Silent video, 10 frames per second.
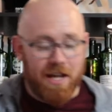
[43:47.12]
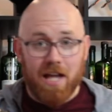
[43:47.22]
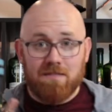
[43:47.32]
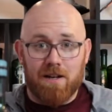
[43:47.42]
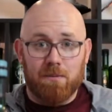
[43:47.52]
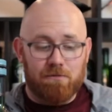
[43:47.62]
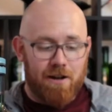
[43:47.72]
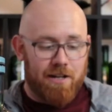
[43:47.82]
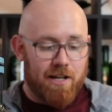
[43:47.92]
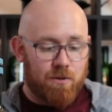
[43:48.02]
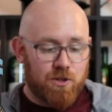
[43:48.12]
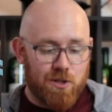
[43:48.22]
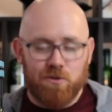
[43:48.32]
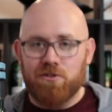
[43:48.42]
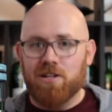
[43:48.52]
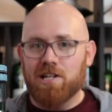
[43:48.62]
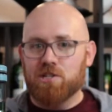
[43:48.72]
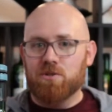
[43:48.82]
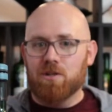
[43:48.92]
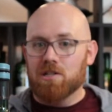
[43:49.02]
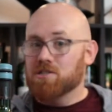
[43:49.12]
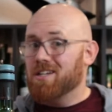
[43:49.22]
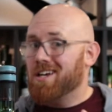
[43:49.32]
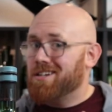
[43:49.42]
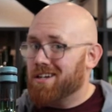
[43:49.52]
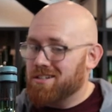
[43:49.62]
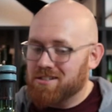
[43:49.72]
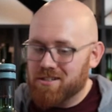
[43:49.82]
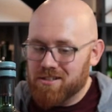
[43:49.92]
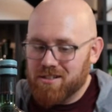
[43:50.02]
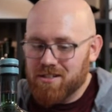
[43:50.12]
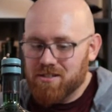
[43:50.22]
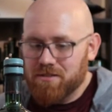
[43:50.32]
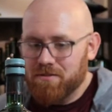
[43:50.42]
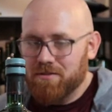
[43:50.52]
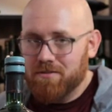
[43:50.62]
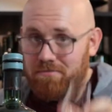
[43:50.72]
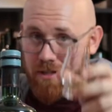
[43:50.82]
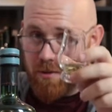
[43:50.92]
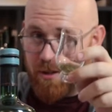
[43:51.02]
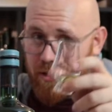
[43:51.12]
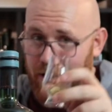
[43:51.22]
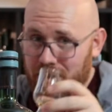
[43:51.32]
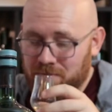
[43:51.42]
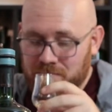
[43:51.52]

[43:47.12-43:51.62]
it's available right now, $292.96. Get it while you can.